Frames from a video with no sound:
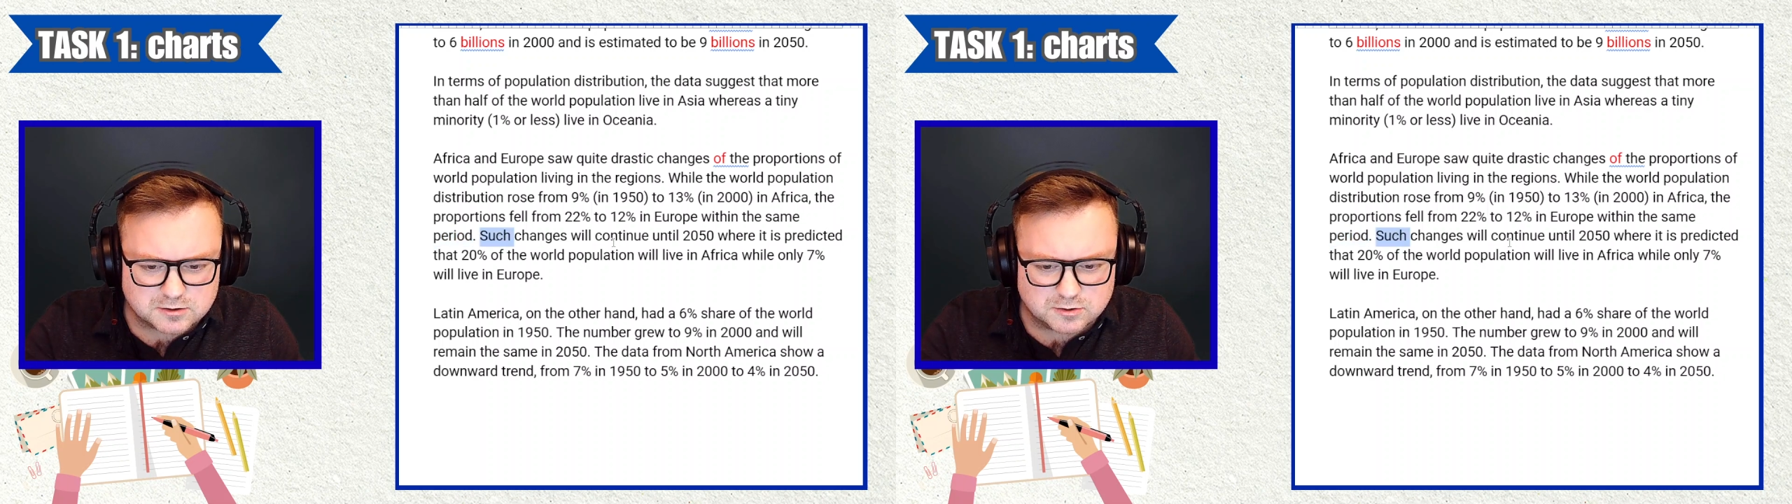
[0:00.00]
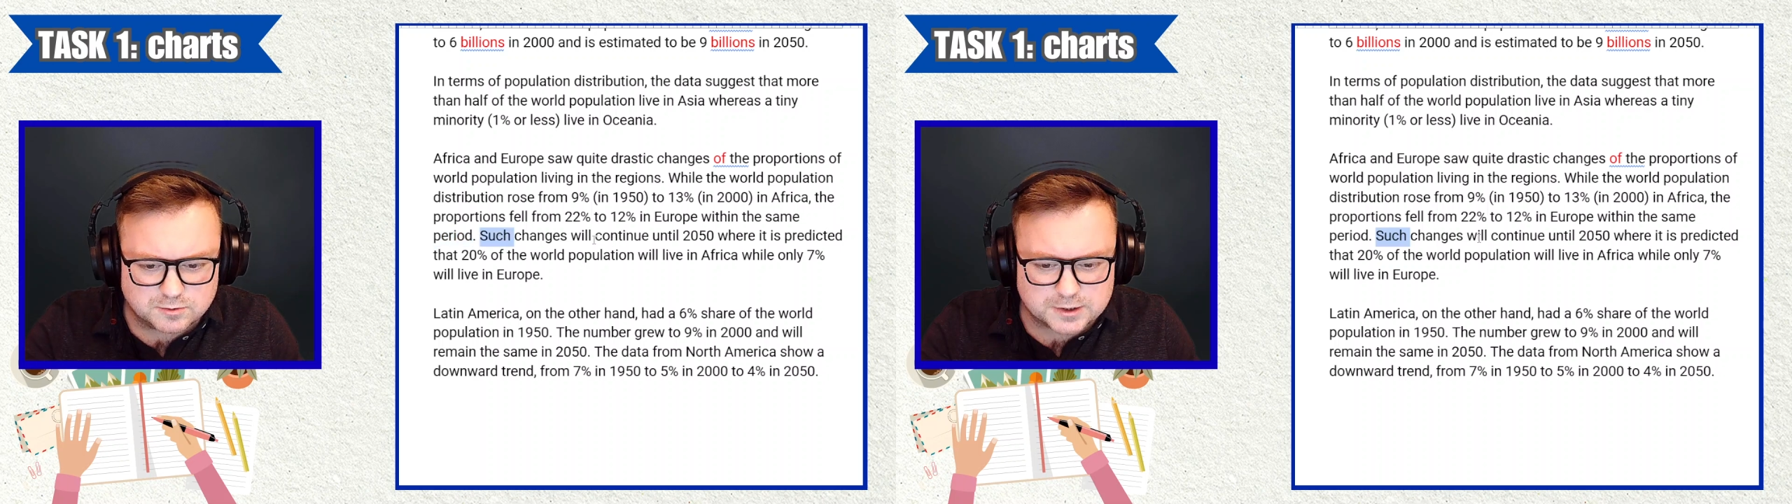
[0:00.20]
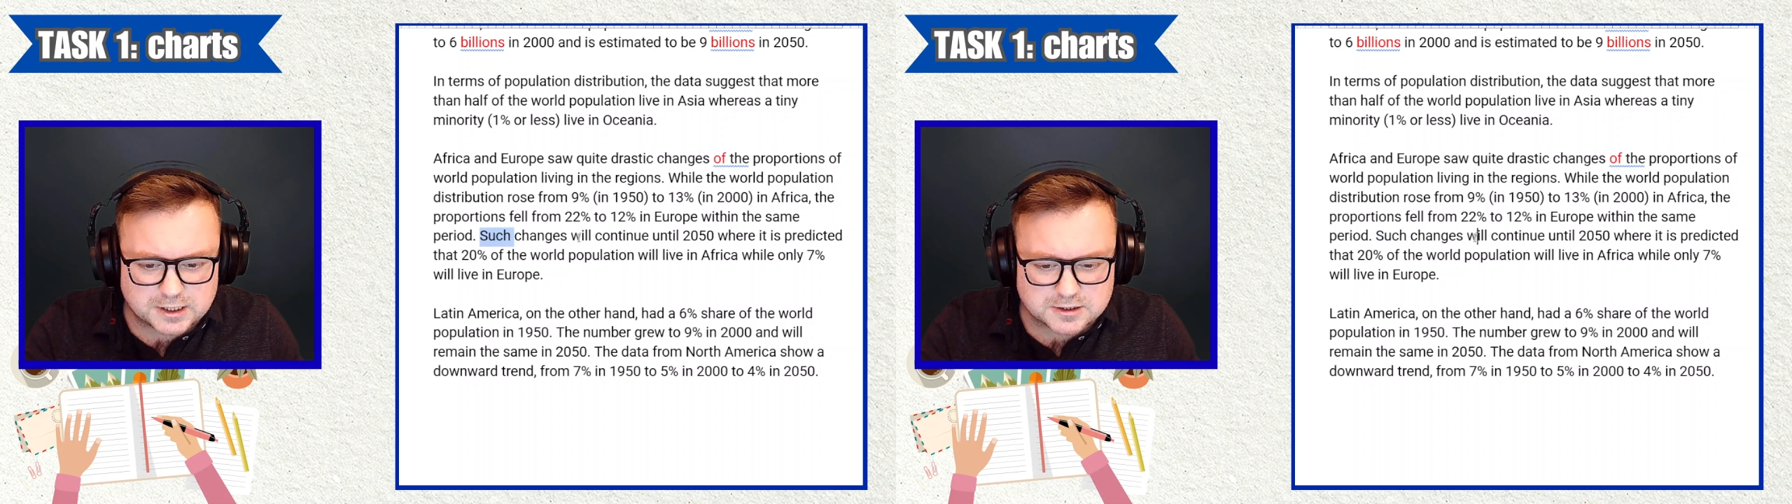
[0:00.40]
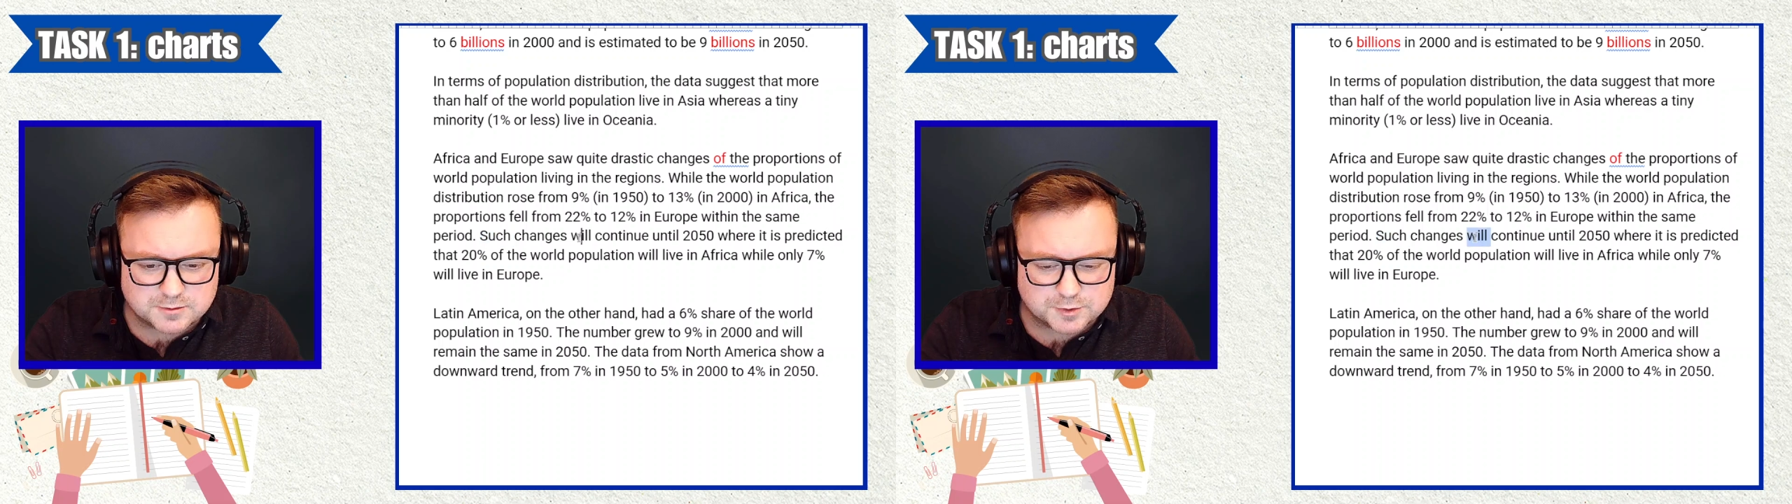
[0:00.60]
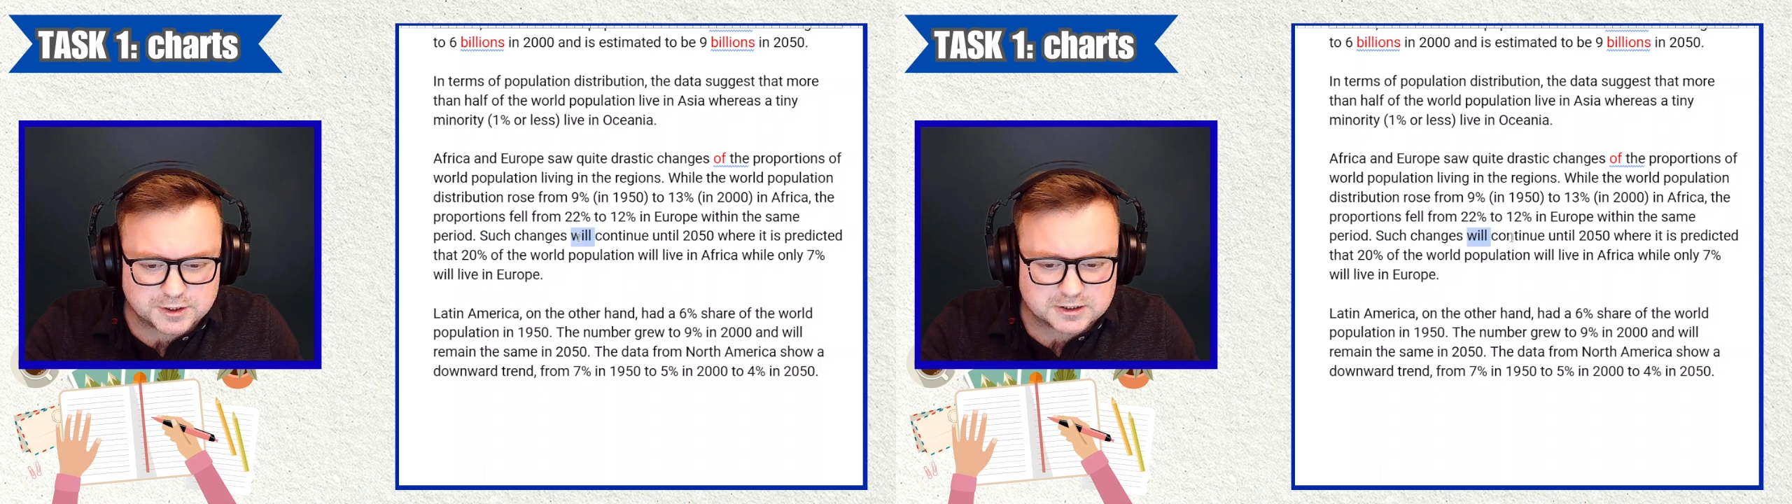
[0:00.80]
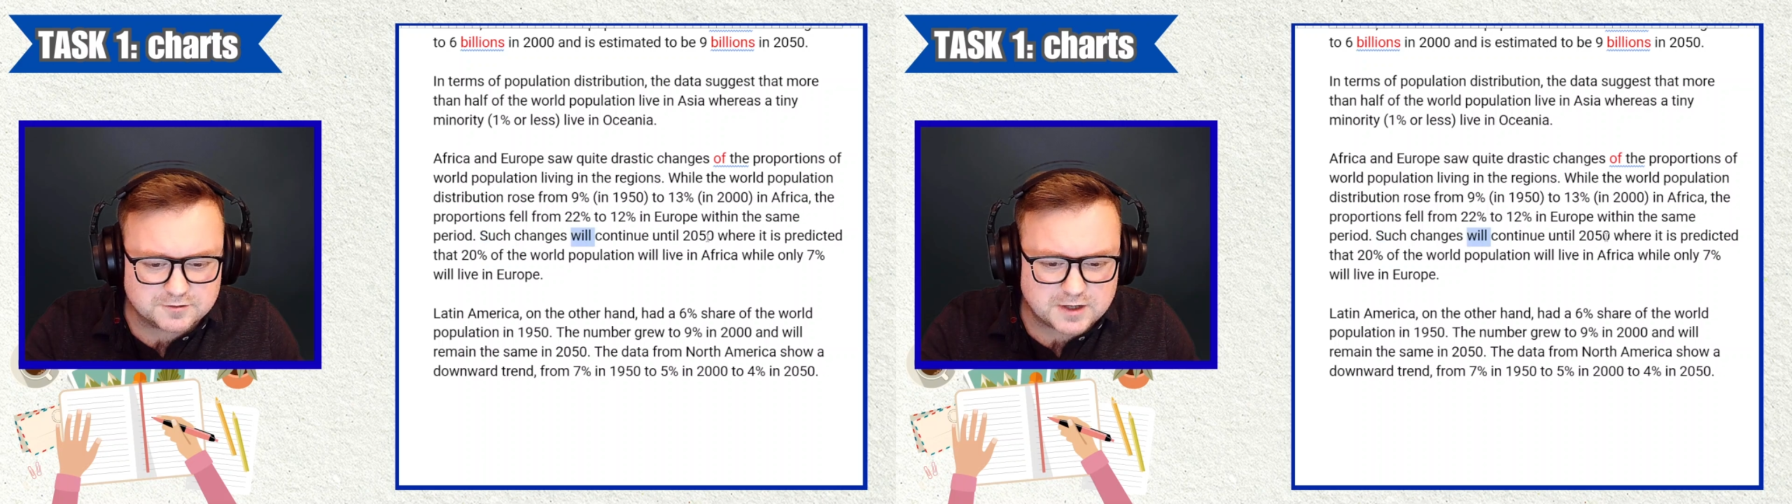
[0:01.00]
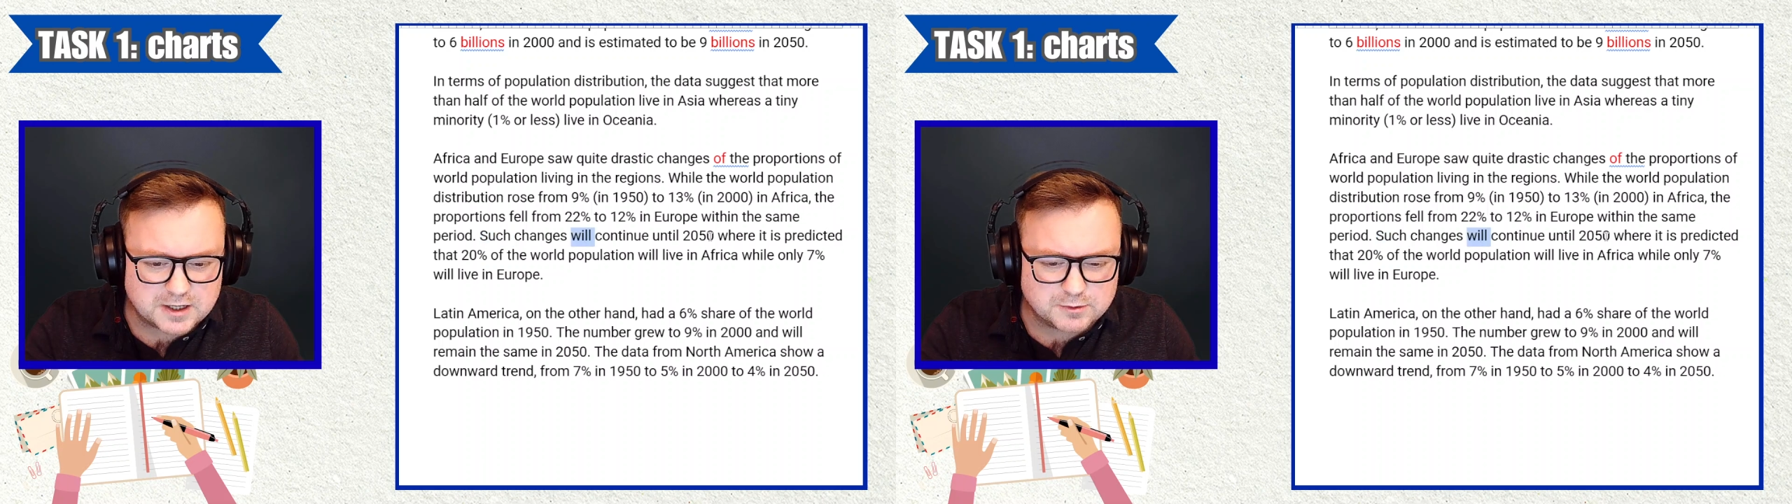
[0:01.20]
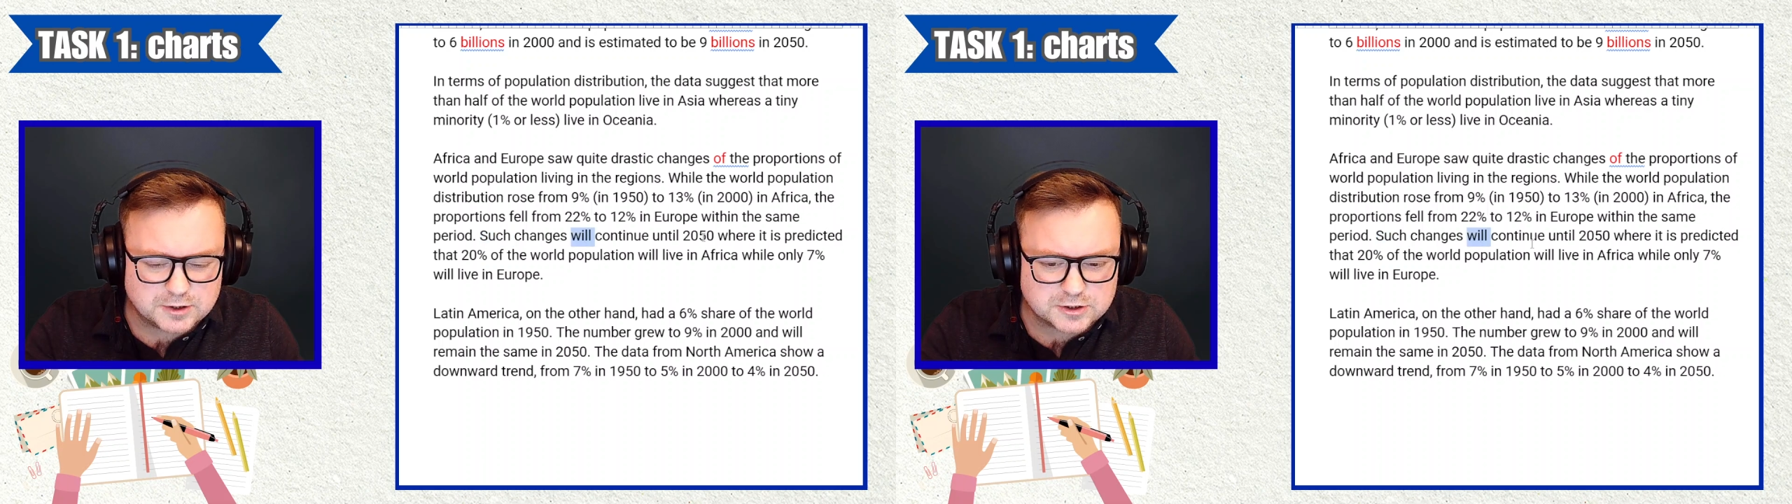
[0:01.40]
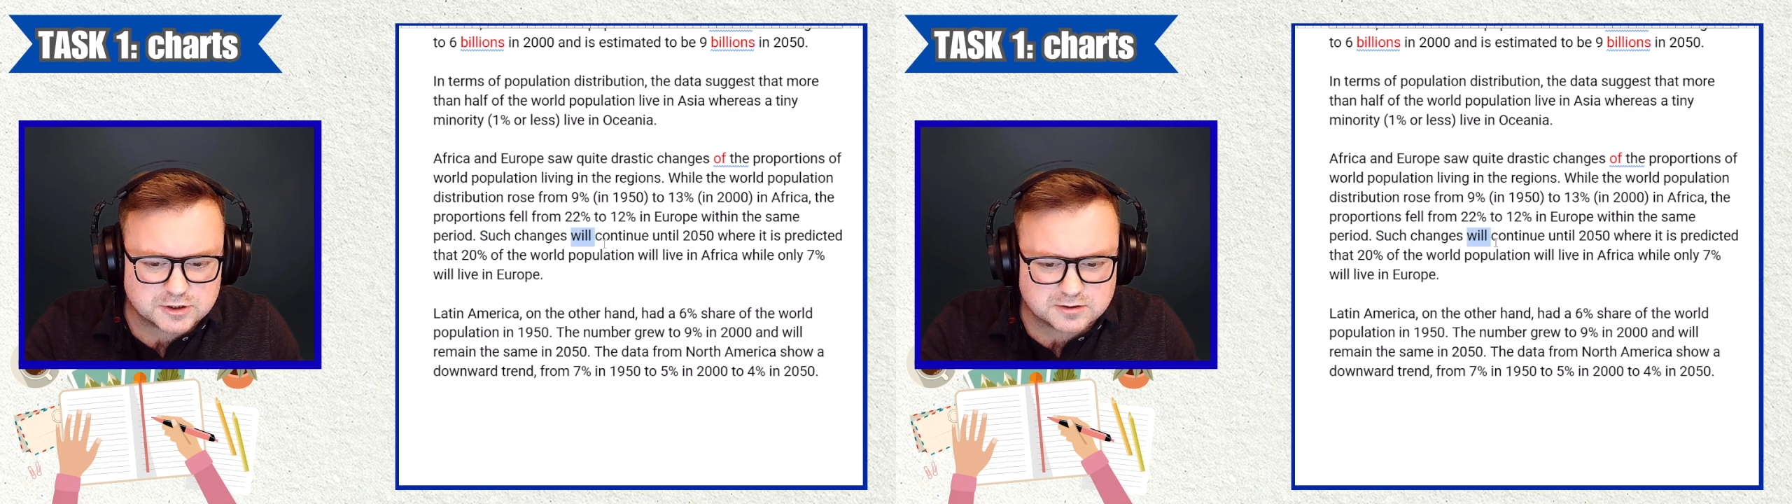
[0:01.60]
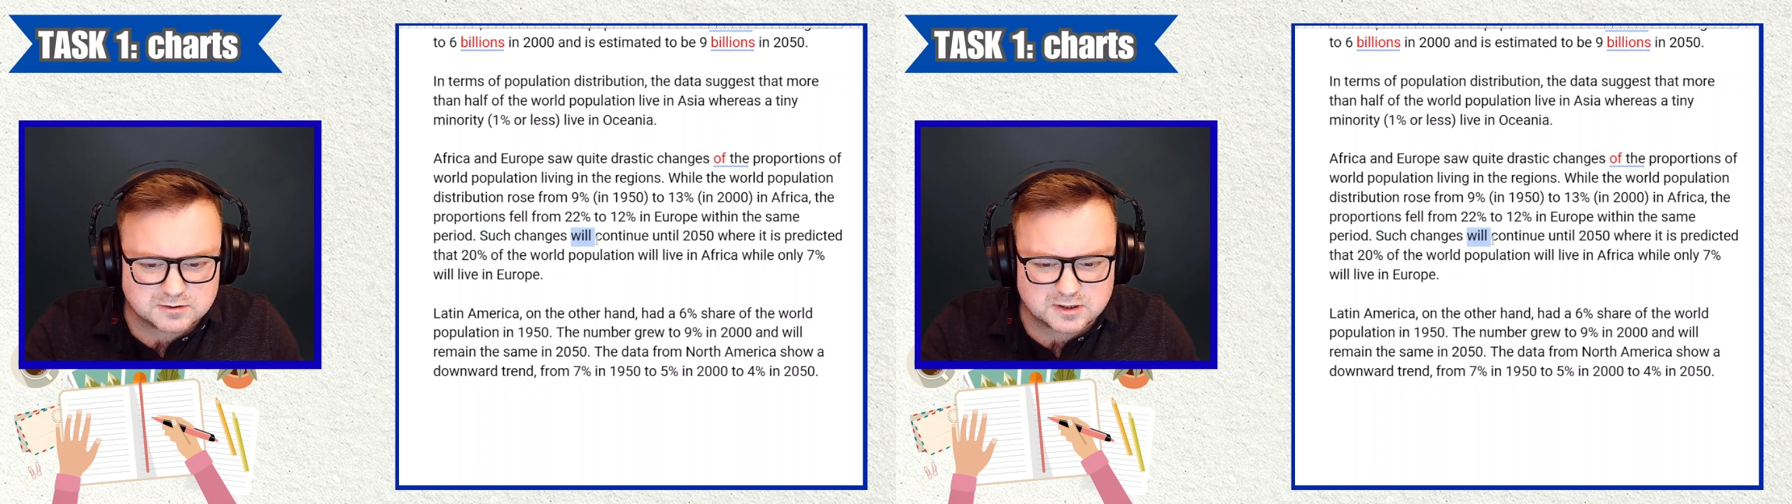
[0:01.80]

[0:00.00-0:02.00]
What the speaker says: cool, we get some predictive language.